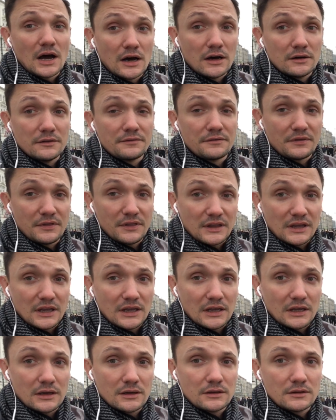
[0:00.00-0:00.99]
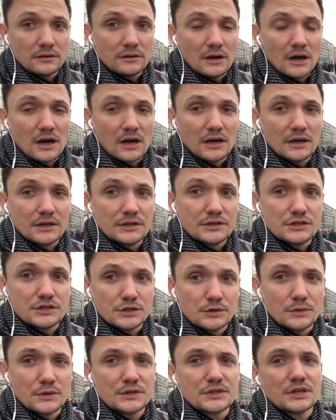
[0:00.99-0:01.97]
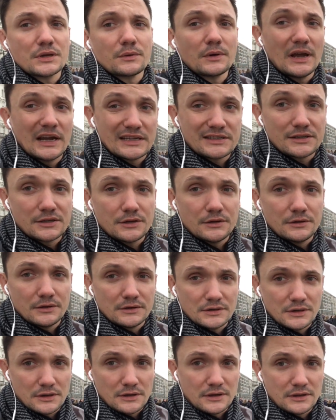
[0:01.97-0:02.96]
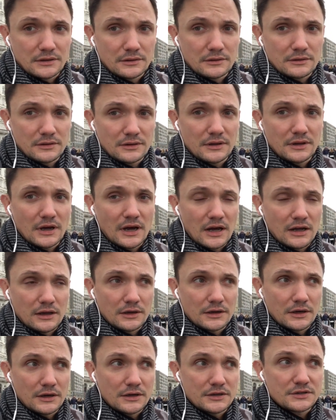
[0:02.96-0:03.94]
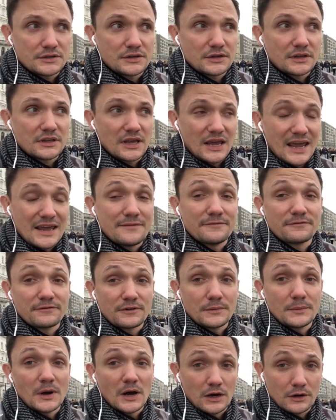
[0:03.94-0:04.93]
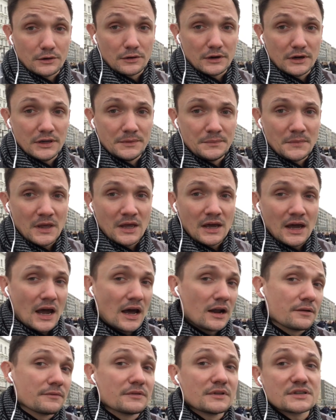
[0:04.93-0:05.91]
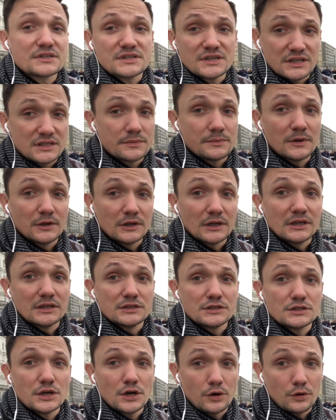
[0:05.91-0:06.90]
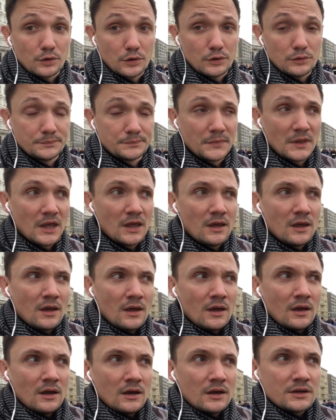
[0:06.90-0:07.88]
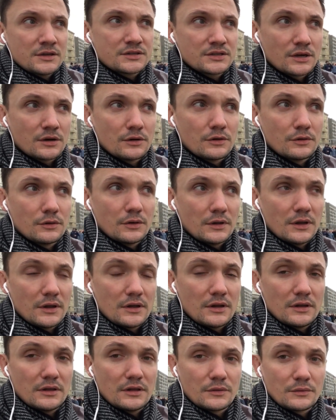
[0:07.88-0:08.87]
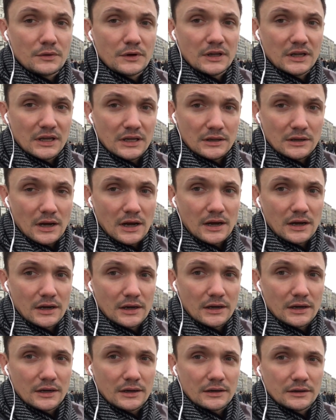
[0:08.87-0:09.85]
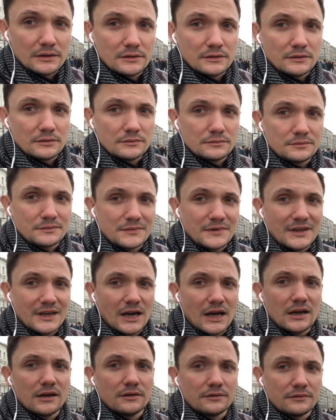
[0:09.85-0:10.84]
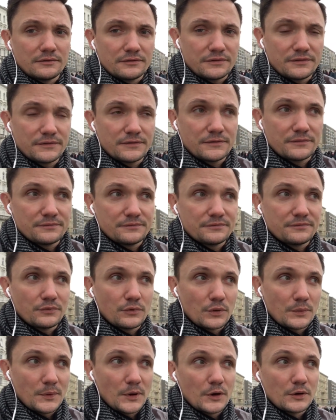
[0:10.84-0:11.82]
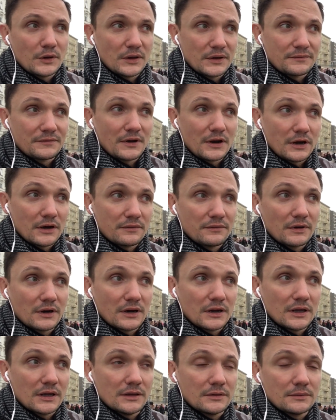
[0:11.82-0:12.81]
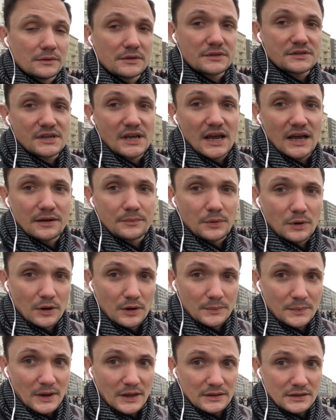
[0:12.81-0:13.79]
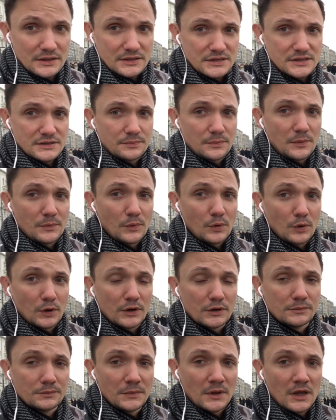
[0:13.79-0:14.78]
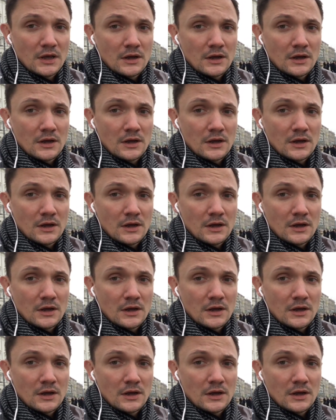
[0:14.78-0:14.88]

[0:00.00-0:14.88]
of the Jewish that were executed during the Holocaust came from Hungary out of the 6 million total. So the really kind of foreboding, very, very sad part about this memorial